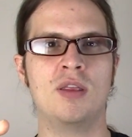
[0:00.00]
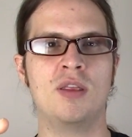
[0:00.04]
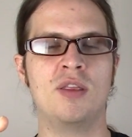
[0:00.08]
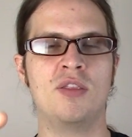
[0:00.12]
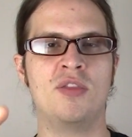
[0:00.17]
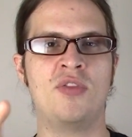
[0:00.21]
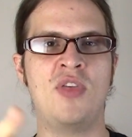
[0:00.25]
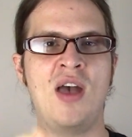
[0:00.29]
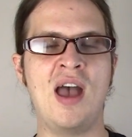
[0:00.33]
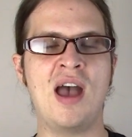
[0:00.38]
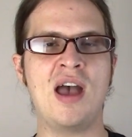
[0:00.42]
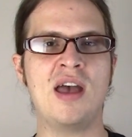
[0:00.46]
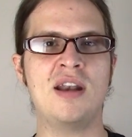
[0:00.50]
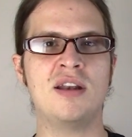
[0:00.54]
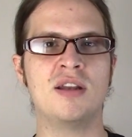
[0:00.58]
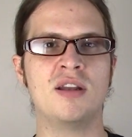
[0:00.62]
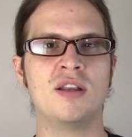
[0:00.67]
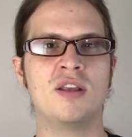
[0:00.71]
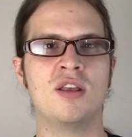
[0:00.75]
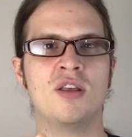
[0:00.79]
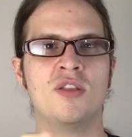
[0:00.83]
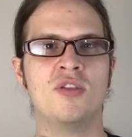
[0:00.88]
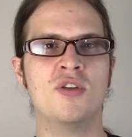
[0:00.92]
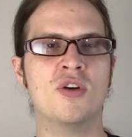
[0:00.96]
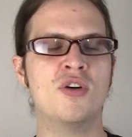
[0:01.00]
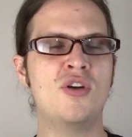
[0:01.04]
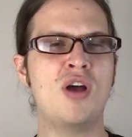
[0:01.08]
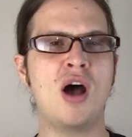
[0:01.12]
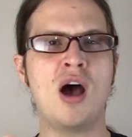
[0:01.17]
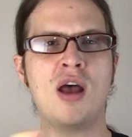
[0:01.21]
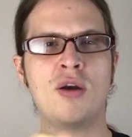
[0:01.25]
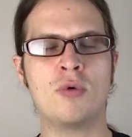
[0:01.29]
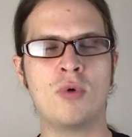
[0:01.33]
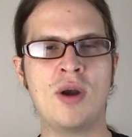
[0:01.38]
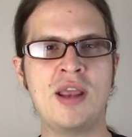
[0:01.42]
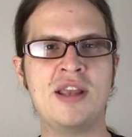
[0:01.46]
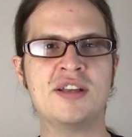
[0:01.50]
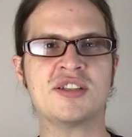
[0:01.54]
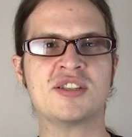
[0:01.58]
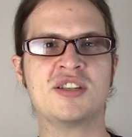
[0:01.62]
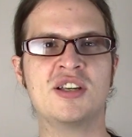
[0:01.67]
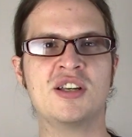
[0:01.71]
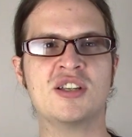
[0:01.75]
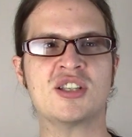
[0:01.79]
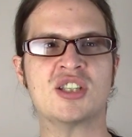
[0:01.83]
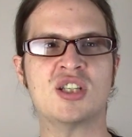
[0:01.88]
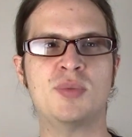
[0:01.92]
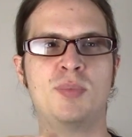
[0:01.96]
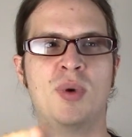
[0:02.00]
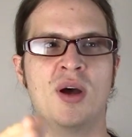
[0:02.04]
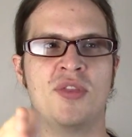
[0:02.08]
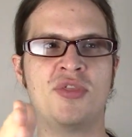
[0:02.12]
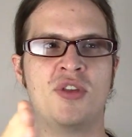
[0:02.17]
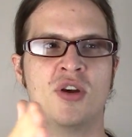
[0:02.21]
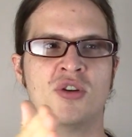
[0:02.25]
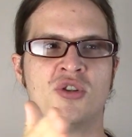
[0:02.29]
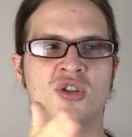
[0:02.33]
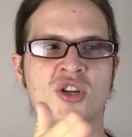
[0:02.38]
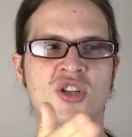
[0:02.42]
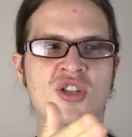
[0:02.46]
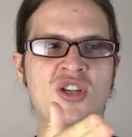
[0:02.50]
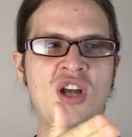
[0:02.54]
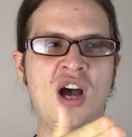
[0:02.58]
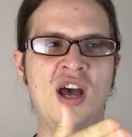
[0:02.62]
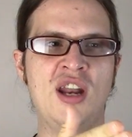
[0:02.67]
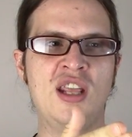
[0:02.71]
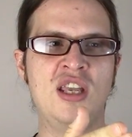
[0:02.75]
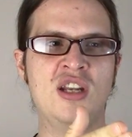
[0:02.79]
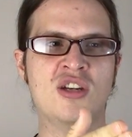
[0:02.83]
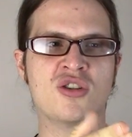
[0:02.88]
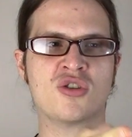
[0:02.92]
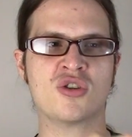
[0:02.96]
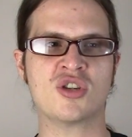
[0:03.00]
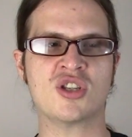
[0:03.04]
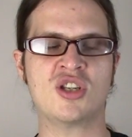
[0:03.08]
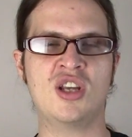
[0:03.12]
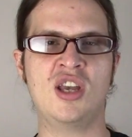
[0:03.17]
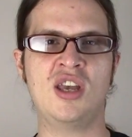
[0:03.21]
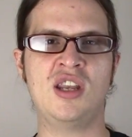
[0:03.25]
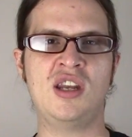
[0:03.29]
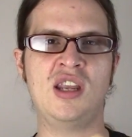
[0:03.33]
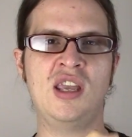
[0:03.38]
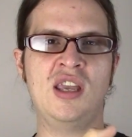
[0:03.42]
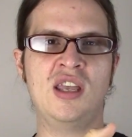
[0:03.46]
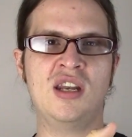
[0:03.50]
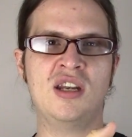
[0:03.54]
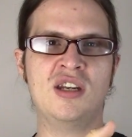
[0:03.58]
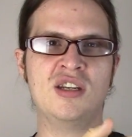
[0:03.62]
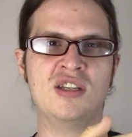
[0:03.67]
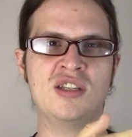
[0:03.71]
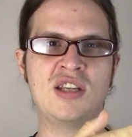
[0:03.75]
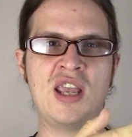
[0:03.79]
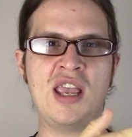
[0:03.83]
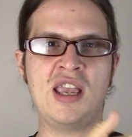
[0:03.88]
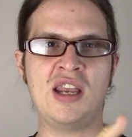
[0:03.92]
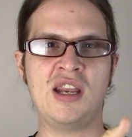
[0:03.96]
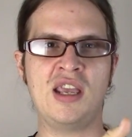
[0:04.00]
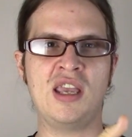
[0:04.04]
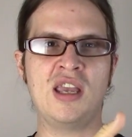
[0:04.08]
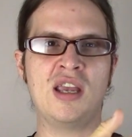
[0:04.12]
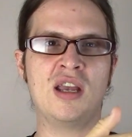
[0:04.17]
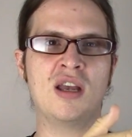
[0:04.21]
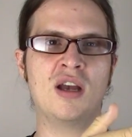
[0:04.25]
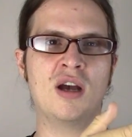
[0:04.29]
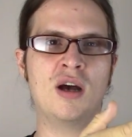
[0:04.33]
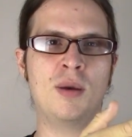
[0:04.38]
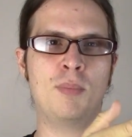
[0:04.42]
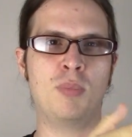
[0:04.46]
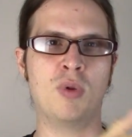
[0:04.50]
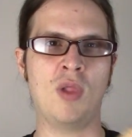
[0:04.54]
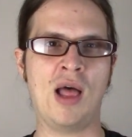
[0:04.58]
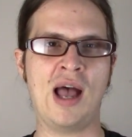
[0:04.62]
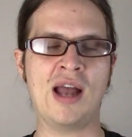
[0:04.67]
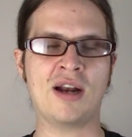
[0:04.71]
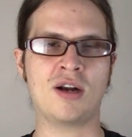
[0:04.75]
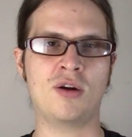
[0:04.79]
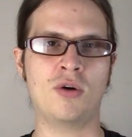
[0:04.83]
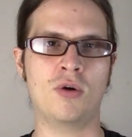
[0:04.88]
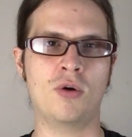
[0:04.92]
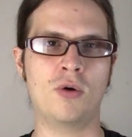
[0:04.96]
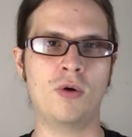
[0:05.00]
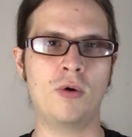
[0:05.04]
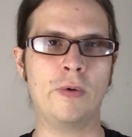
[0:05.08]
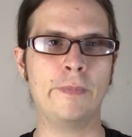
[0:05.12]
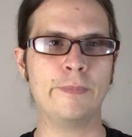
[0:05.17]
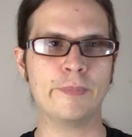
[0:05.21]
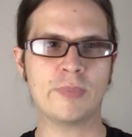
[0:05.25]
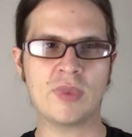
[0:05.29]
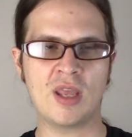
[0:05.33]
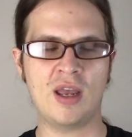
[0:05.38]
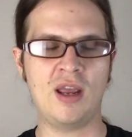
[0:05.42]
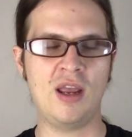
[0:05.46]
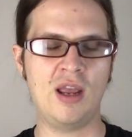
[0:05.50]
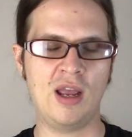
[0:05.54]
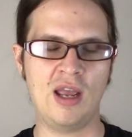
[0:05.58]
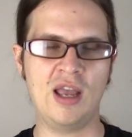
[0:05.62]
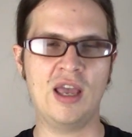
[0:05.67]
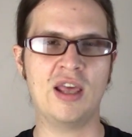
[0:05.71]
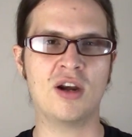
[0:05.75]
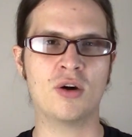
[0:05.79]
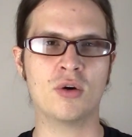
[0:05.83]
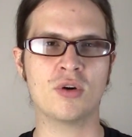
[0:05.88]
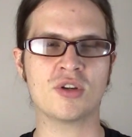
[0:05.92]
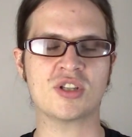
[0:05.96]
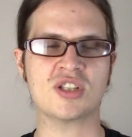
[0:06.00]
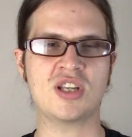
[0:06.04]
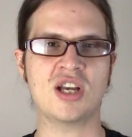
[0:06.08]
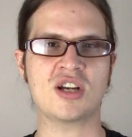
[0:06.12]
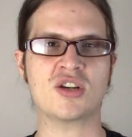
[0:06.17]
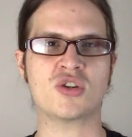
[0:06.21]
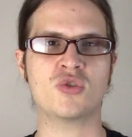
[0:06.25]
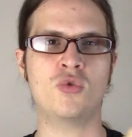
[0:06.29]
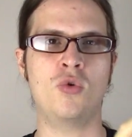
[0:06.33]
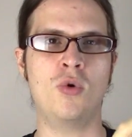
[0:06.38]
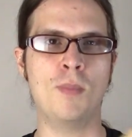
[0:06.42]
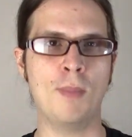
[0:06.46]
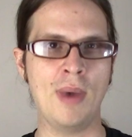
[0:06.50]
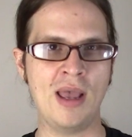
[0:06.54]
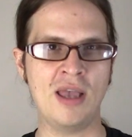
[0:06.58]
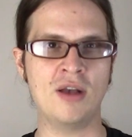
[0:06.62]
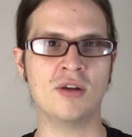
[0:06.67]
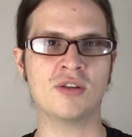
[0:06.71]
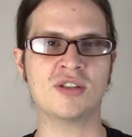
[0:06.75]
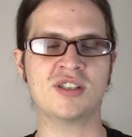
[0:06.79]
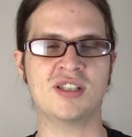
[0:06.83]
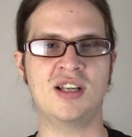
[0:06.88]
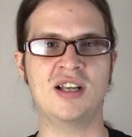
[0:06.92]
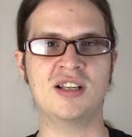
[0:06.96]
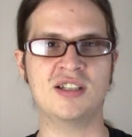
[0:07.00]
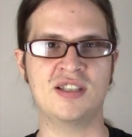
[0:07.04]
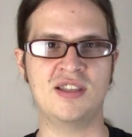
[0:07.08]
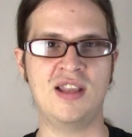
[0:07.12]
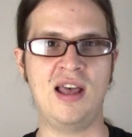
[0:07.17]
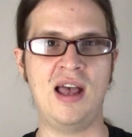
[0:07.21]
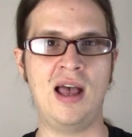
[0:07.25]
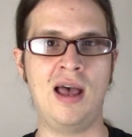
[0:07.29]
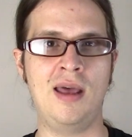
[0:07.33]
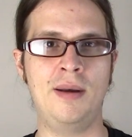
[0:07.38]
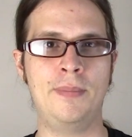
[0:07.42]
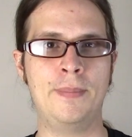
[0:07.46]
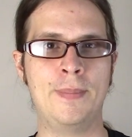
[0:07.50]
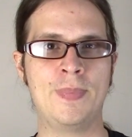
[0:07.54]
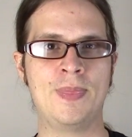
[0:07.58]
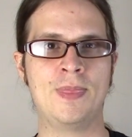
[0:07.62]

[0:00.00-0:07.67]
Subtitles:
that they're not racist, but they're just not interested in dating a black girl, a heterosexual male says that,